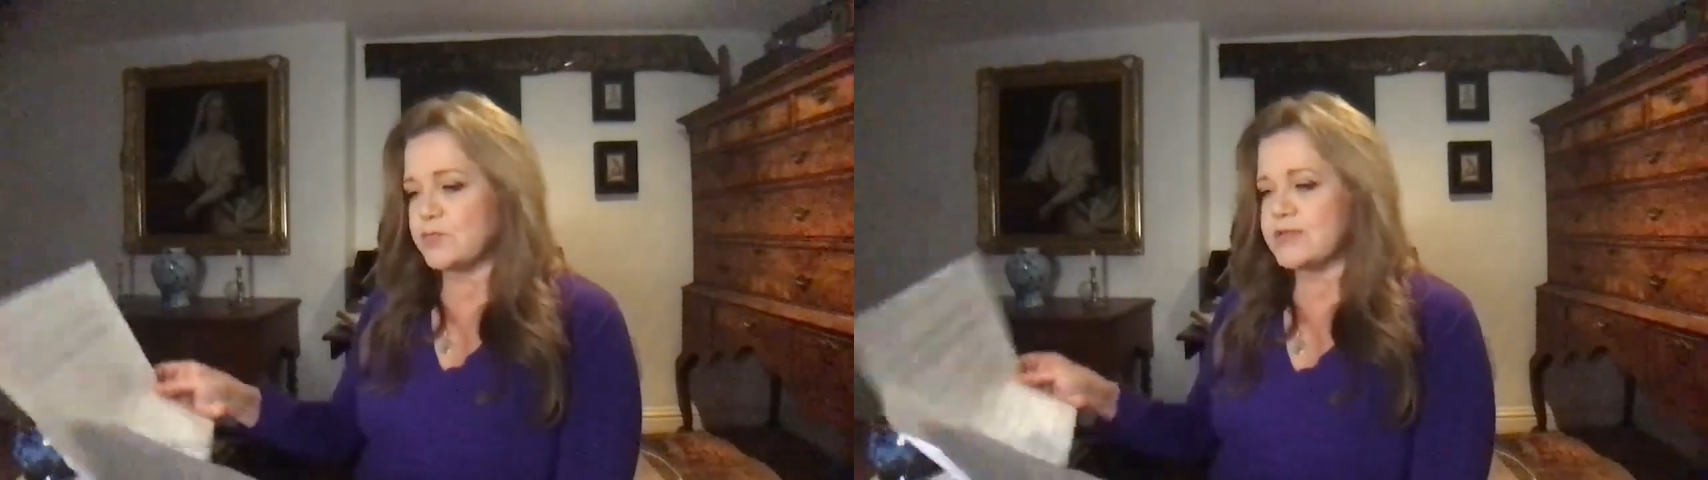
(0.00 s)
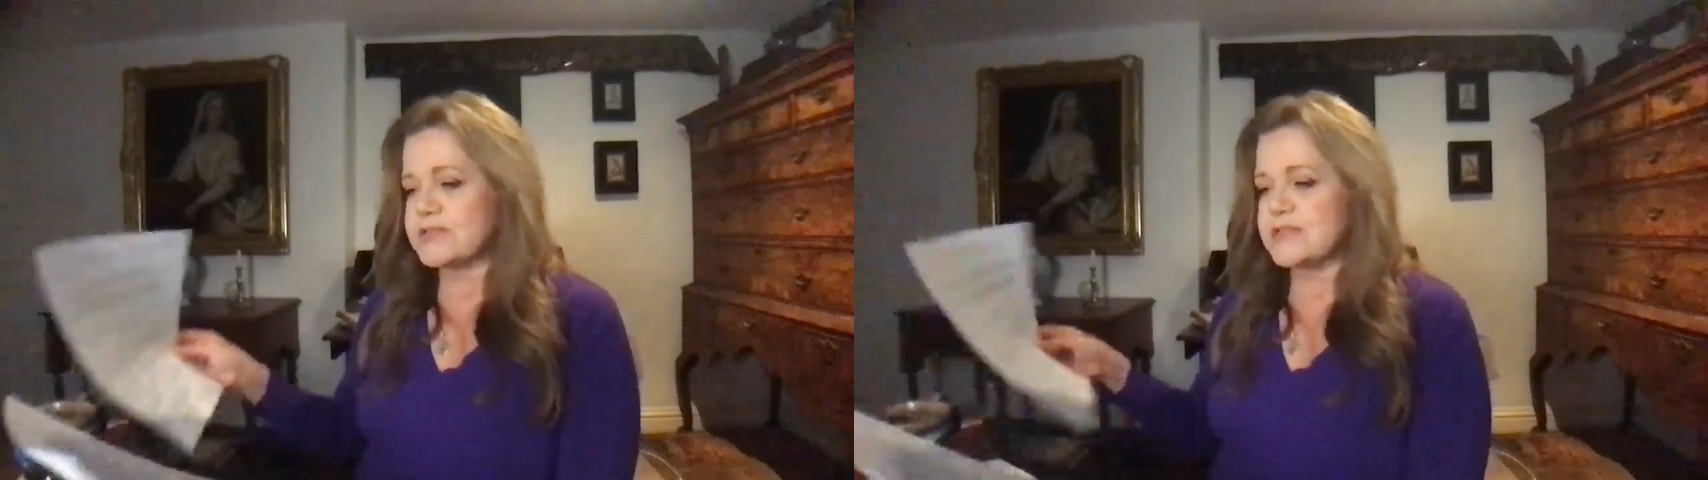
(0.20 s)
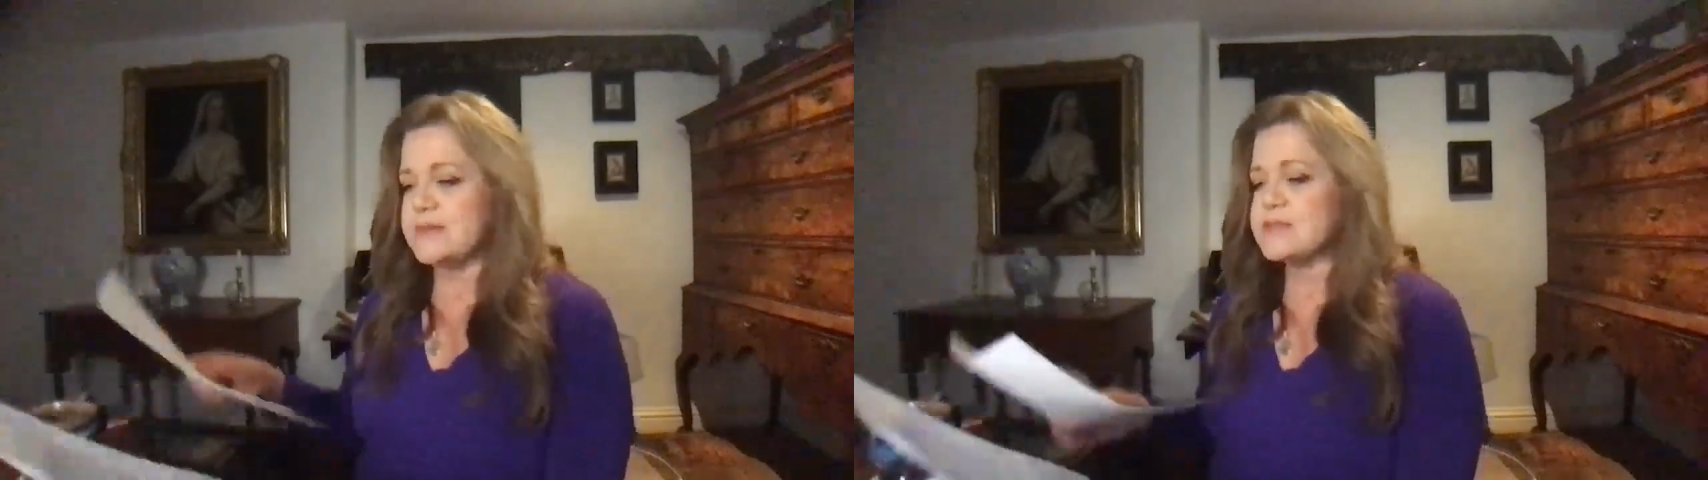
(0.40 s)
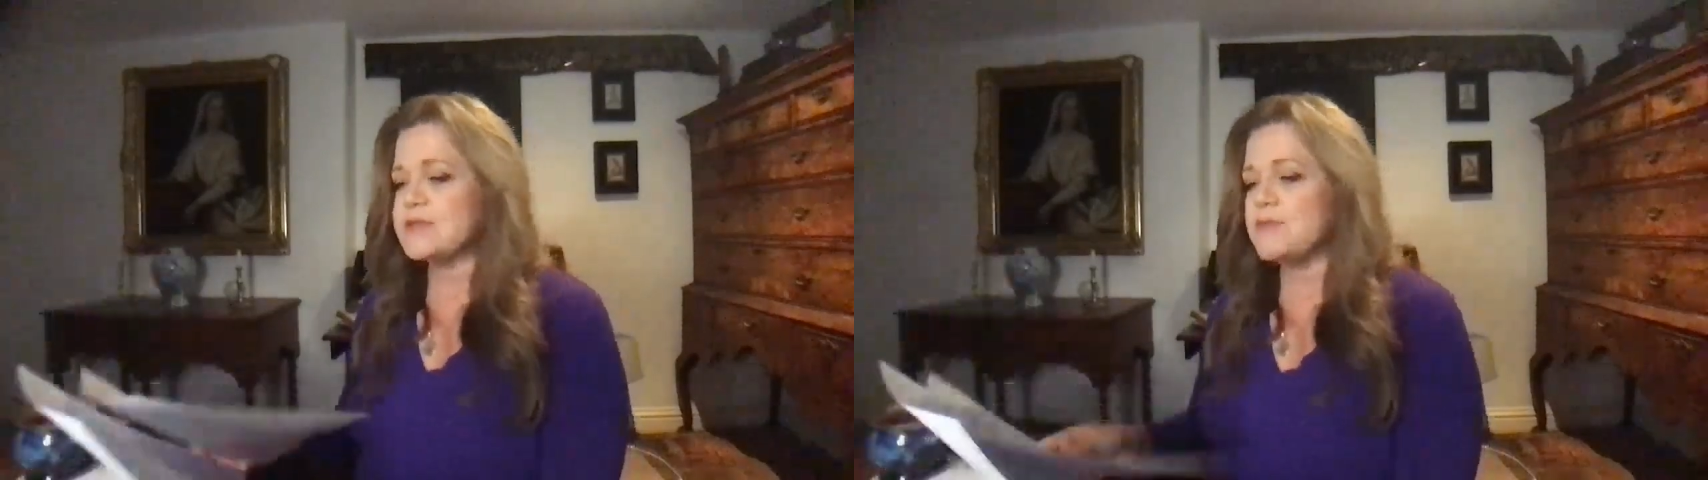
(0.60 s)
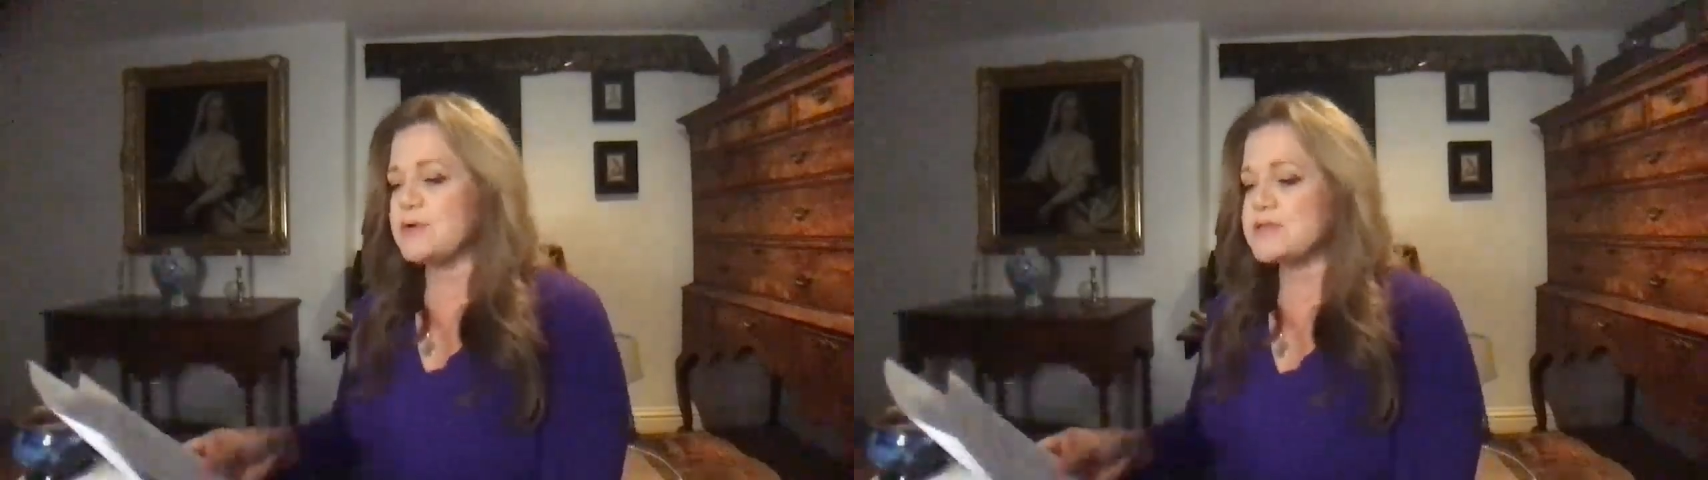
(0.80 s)
which seems the
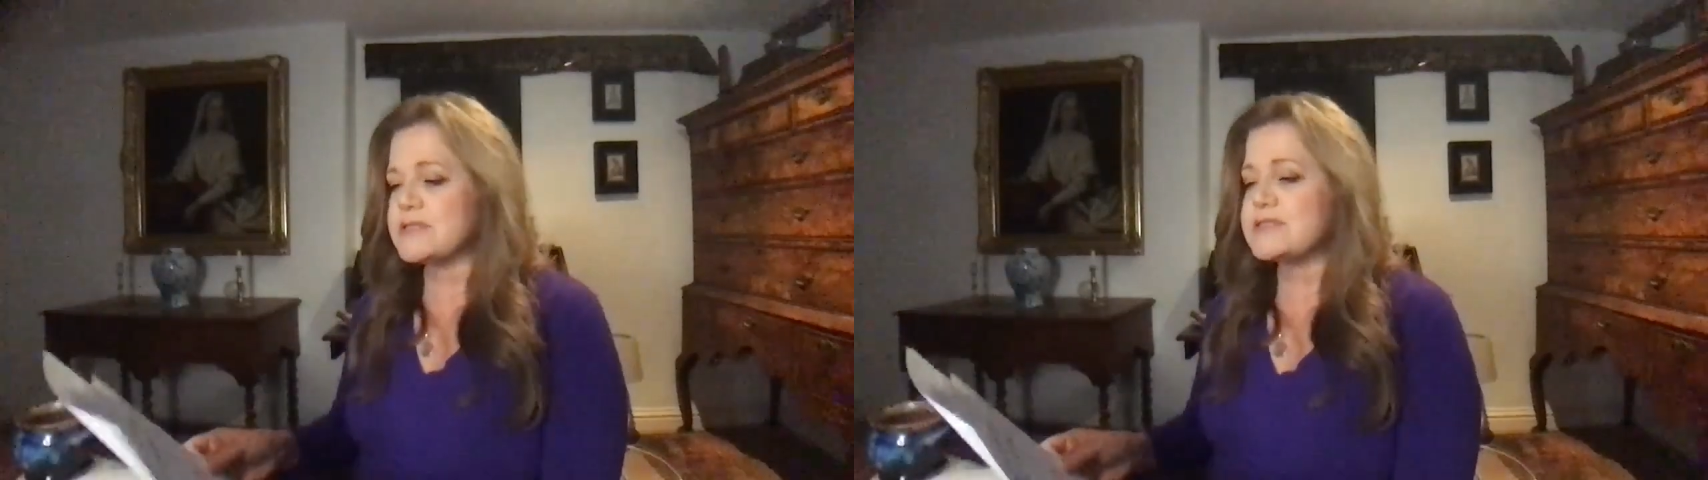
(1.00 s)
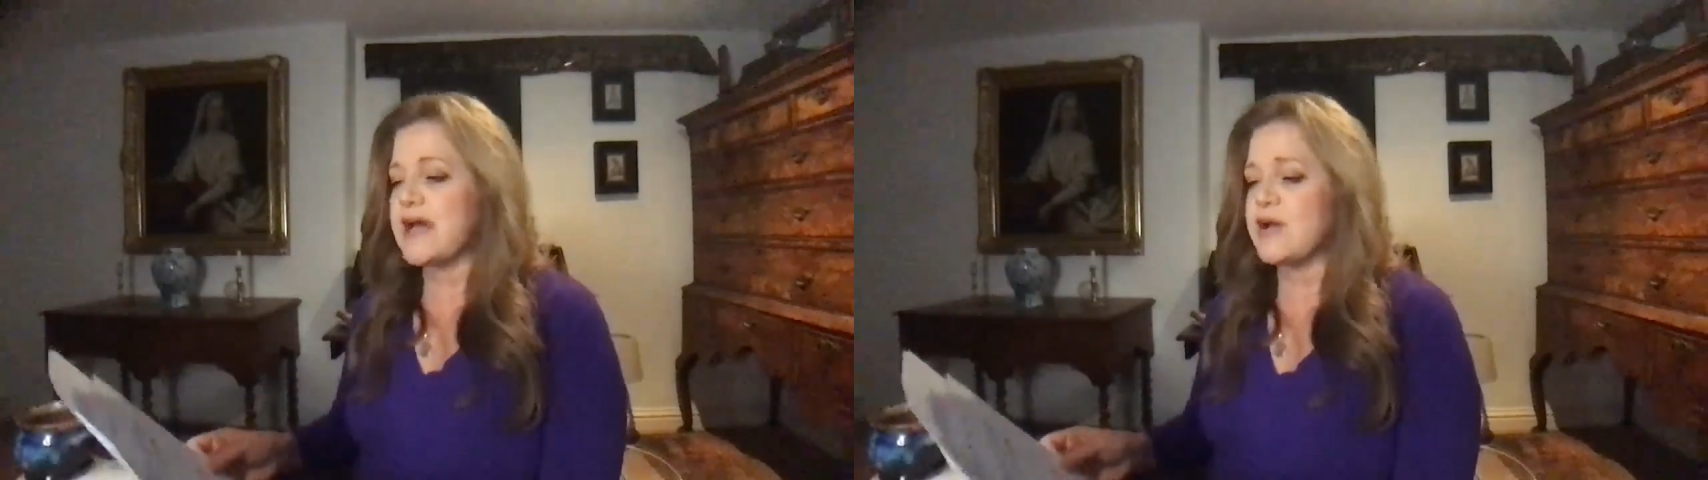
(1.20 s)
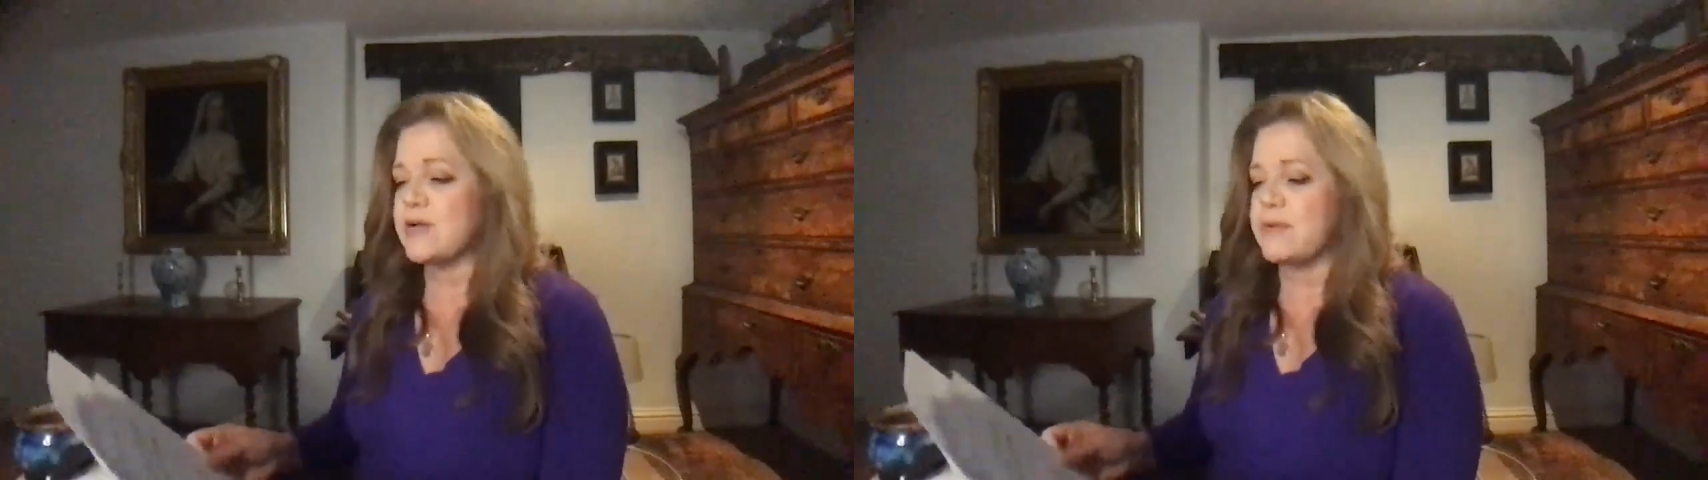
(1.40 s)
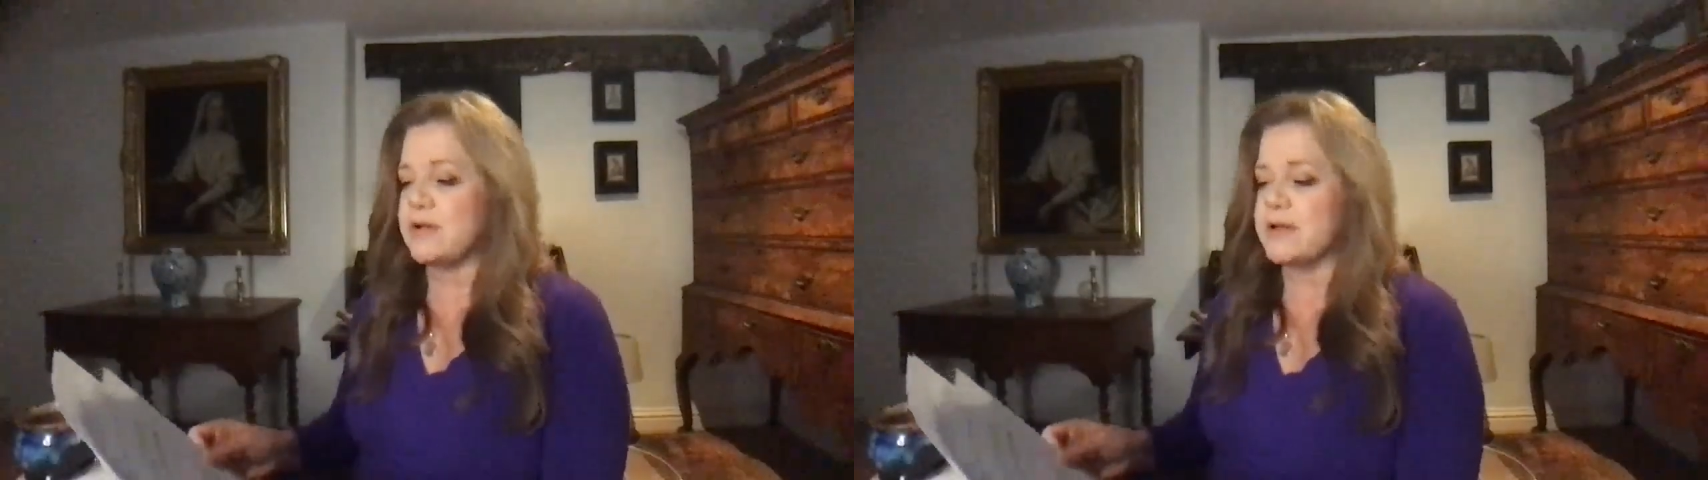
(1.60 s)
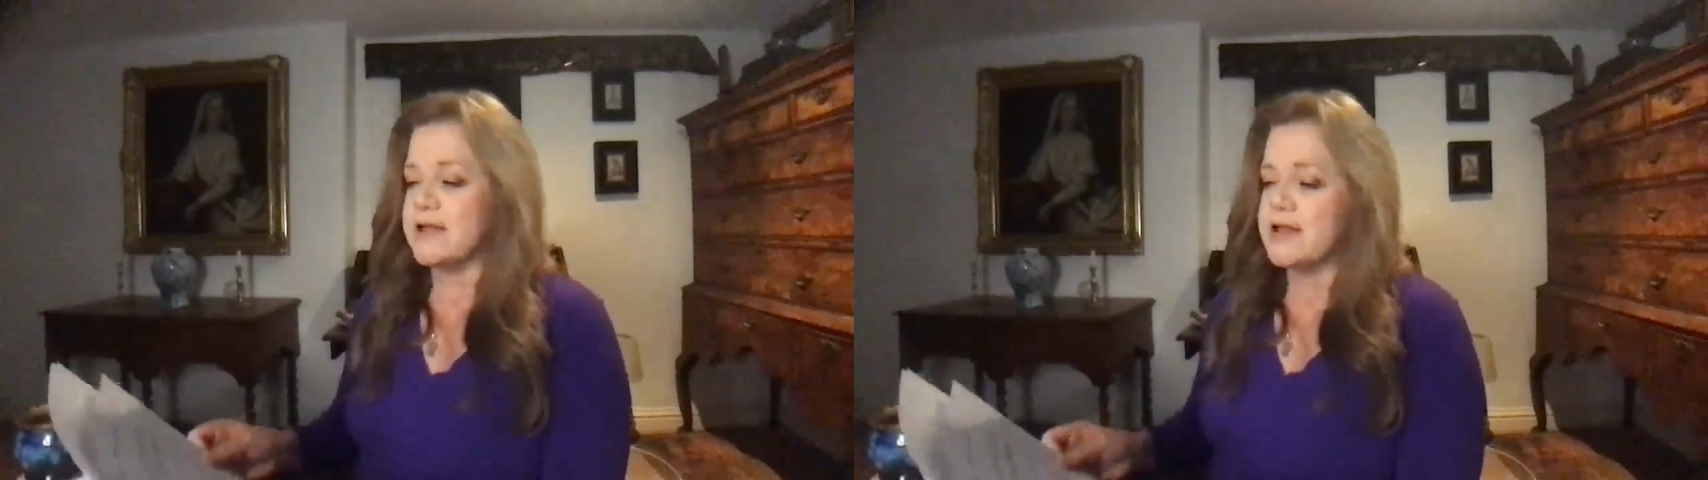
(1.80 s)
most desirable,